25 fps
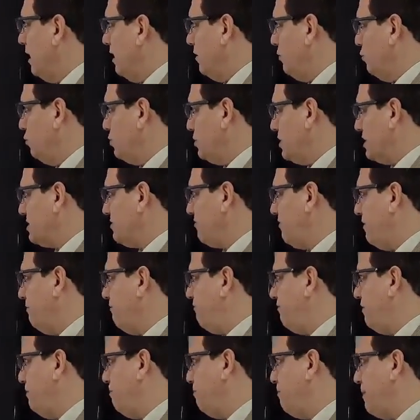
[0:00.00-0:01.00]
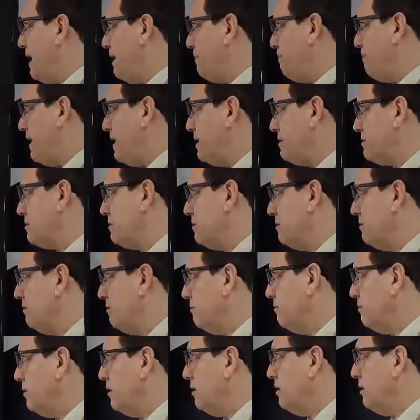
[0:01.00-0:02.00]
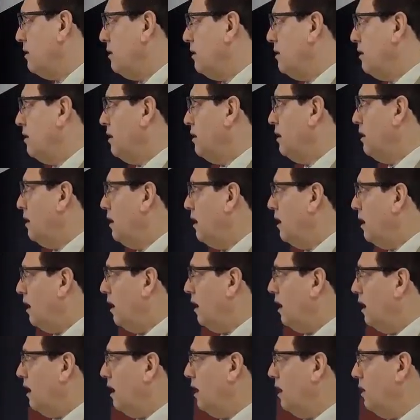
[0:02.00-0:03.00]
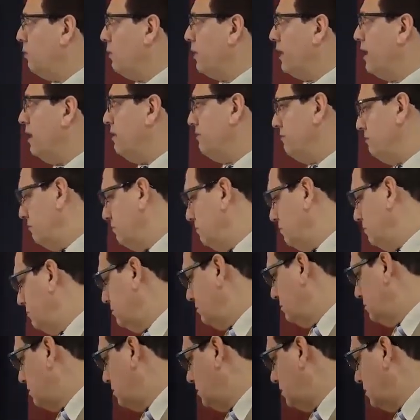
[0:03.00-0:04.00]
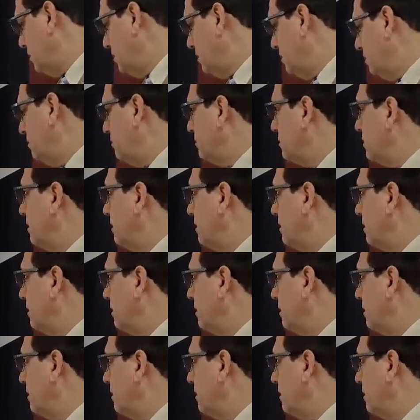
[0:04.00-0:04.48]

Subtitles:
and do just fen bypass. We have. Sorry.